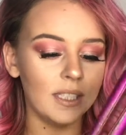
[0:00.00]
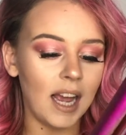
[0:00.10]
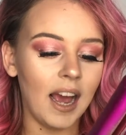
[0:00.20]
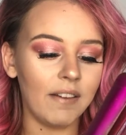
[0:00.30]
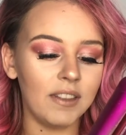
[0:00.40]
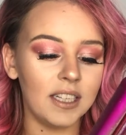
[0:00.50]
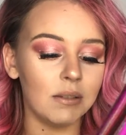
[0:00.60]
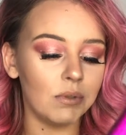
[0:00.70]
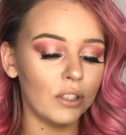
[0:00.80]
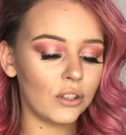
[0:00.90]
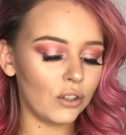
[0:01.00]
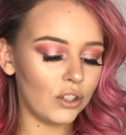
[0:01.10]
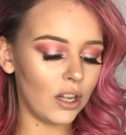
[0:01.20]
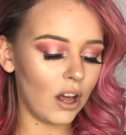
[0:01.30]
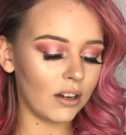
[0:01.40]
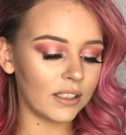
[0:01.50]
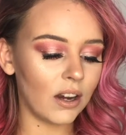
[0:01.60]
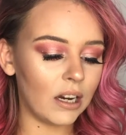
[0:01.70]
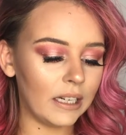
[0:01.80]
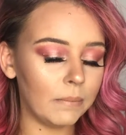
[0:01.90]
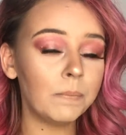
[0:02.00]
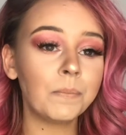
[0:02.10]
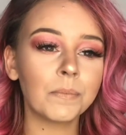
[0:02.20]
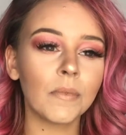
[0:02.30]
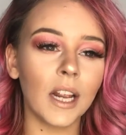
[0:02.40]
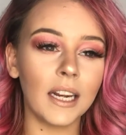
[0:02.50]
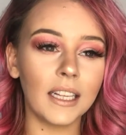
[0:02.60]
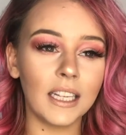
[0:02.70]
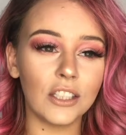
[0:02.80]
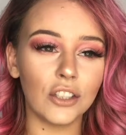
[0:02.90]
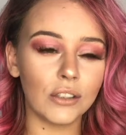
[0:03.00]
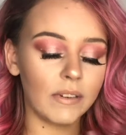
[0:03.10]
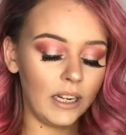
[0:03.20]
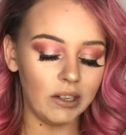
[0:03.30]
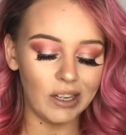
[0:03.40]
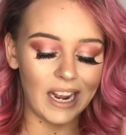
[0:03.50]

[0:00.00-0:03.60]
I have this one such a long time, and I think it's just really good.